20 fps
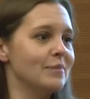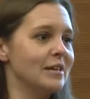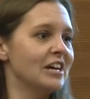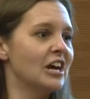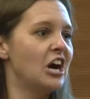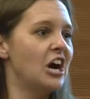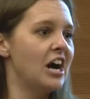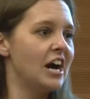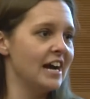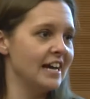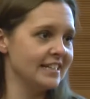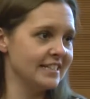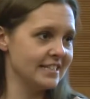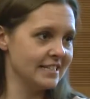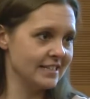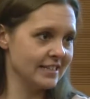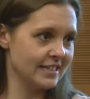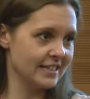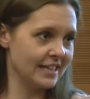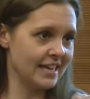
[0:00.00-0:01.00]
beyond
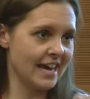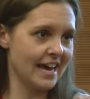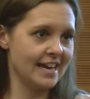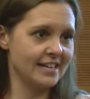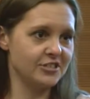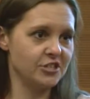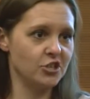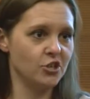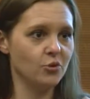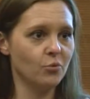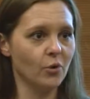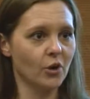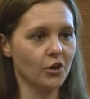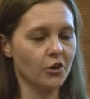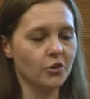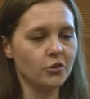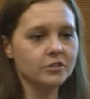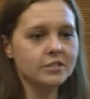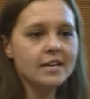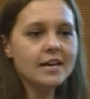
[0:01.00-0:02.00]
the K2
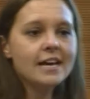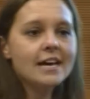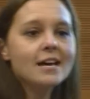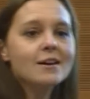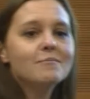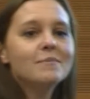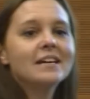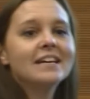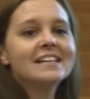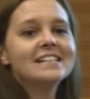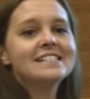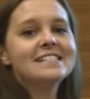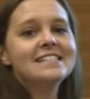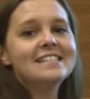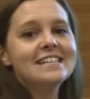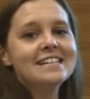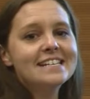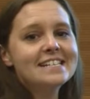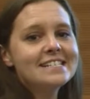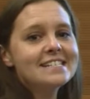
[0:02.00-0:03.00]
world because
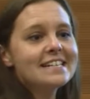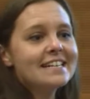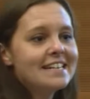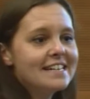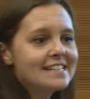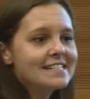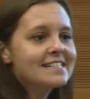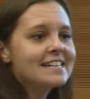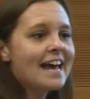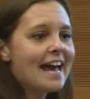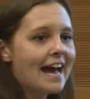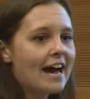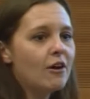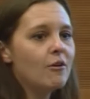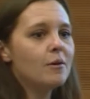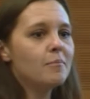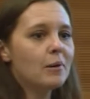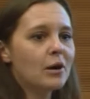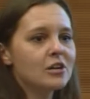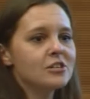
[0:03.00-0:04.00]
this is how
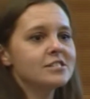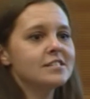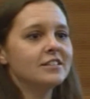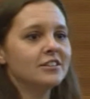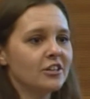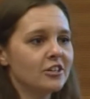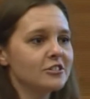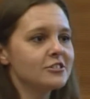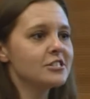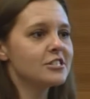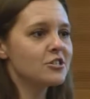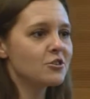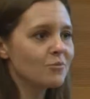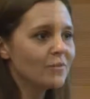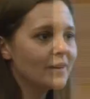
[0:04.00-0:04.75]
a person learns to